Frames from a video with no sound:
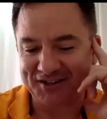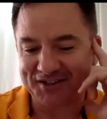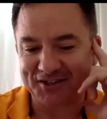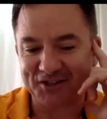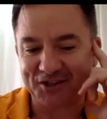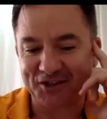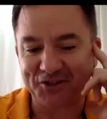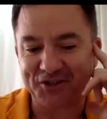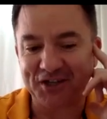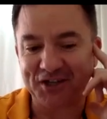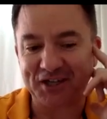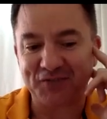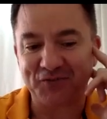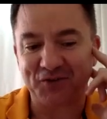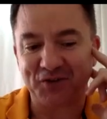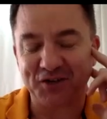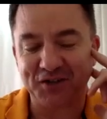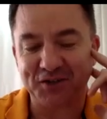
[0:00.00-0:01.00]
just so
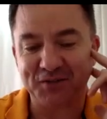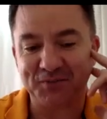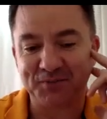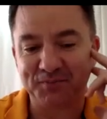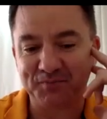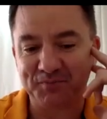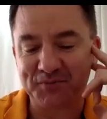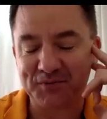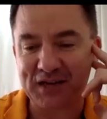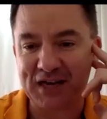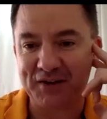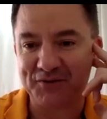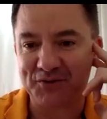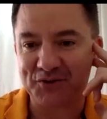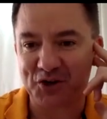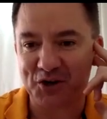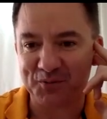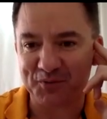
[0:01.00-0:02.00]
satisfying to
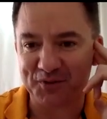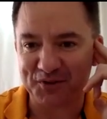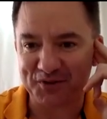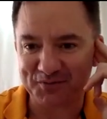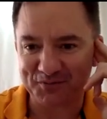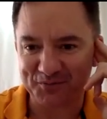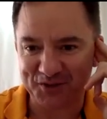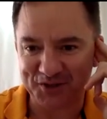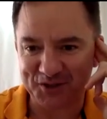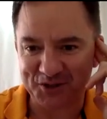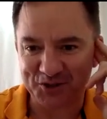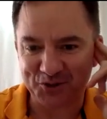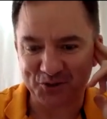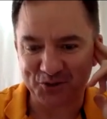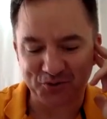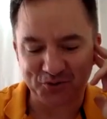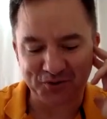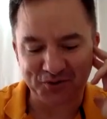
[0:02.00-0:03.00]
have time with with
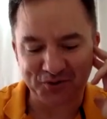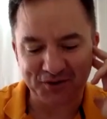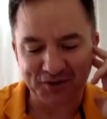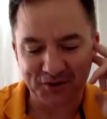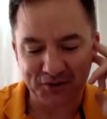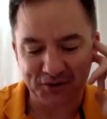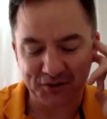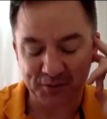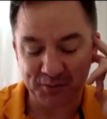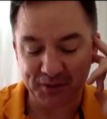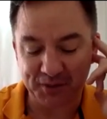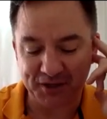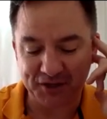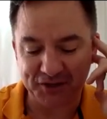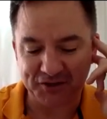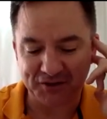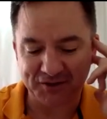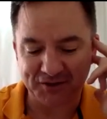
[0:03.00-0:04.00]
children on the
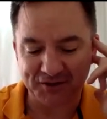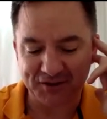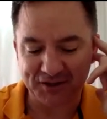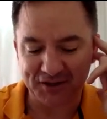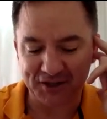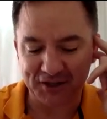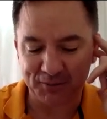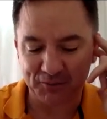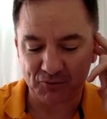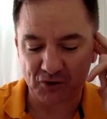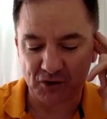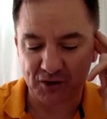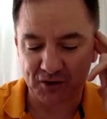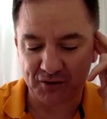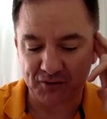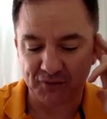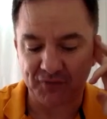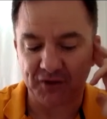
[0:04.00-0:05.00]
pitch and seeing them
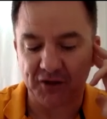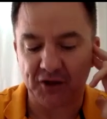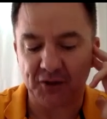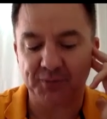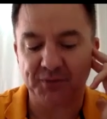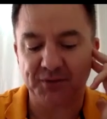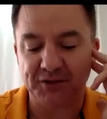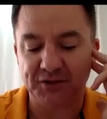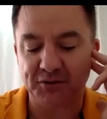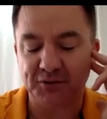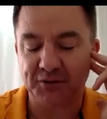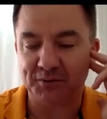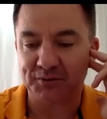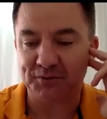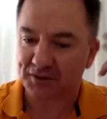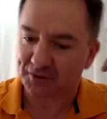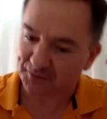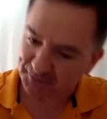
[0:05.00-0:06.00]
grow and develop and deal with
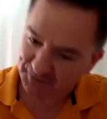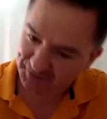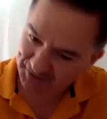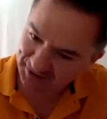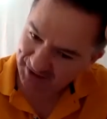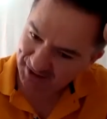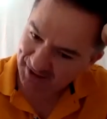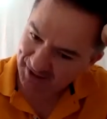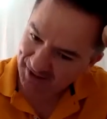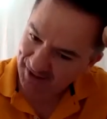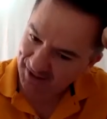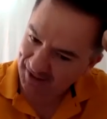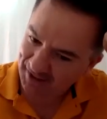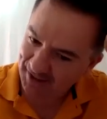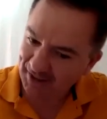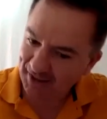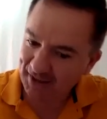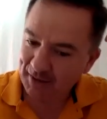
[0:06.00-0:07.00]
themselves.
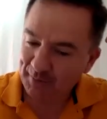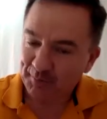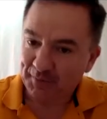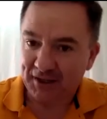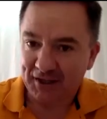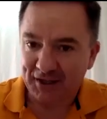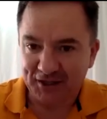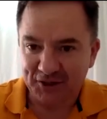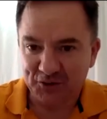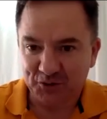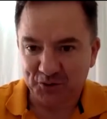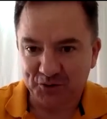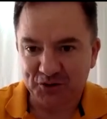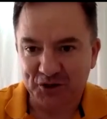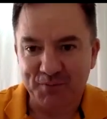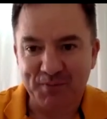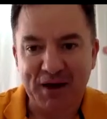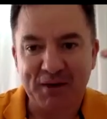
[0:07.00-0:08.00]
But then there's
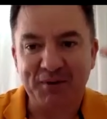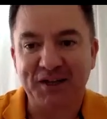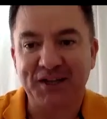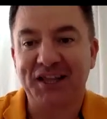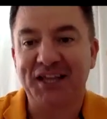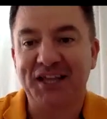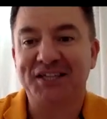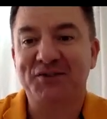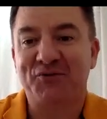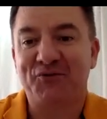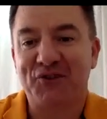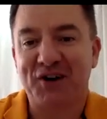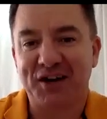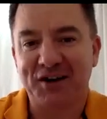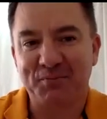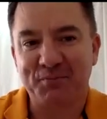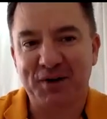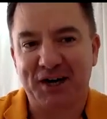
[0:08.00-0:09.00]
also maybe a less
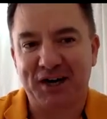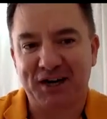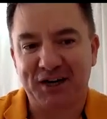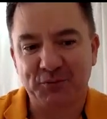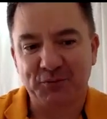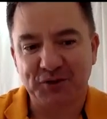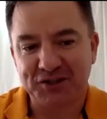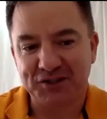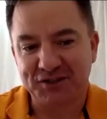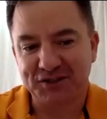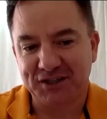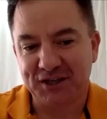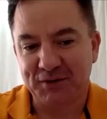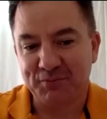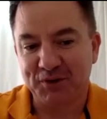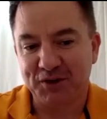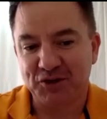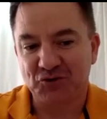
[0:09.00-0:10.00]
fun part, which is the
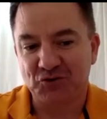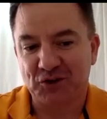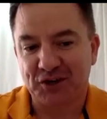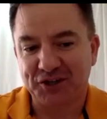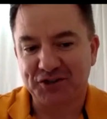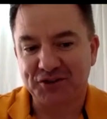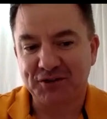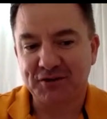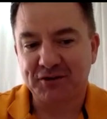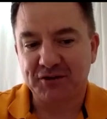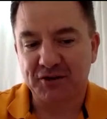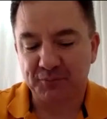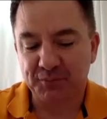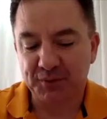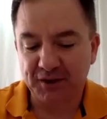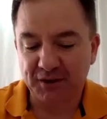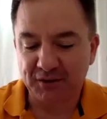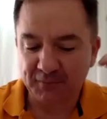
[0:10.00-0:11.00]
administration. So
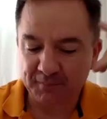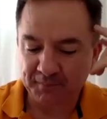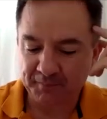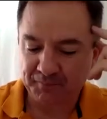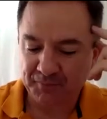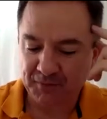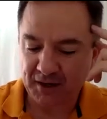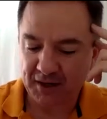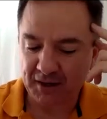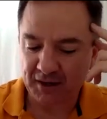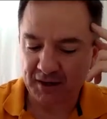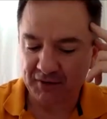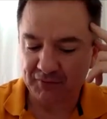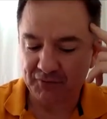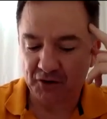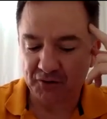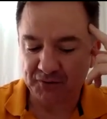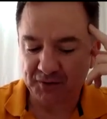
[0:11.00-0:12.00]
I've been uh,
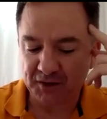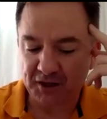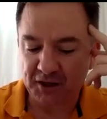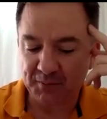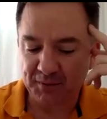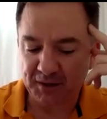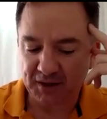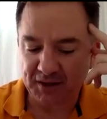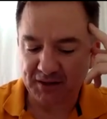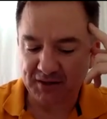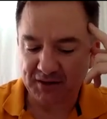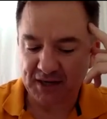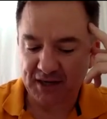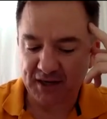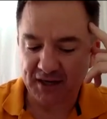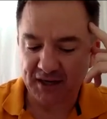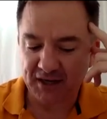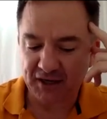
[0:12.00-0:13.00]
involved in the committees
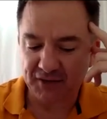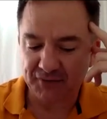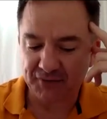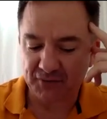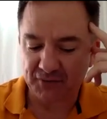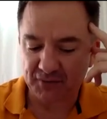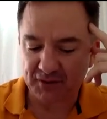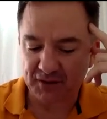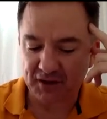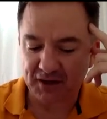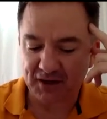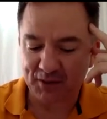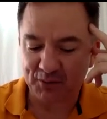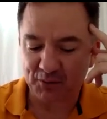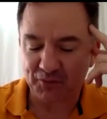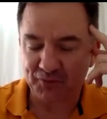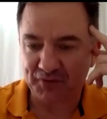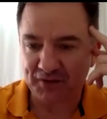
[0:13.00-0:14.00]
out here for a
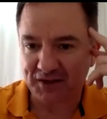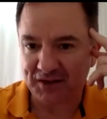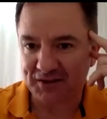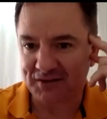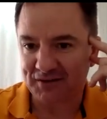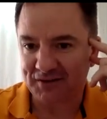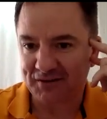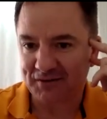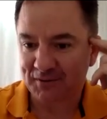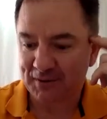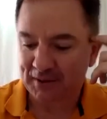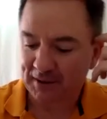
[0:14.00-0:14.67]
number of years,